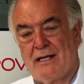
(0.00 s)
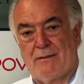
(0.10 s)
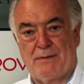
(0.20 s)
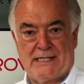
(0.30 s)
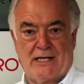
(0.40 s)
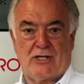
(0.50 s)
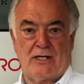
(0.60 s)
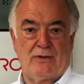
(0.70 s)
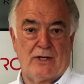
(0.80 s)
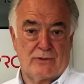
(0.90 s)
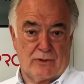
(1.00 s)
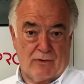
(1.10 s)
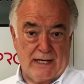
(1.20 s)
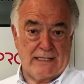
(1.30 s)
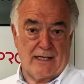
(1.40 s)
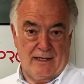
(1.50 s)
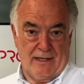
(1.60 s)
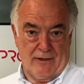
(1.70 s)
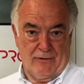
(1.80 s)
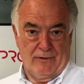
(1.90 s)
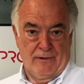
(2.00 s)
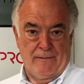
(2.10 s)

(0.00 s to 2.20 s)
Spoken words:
the potential in those great unknown.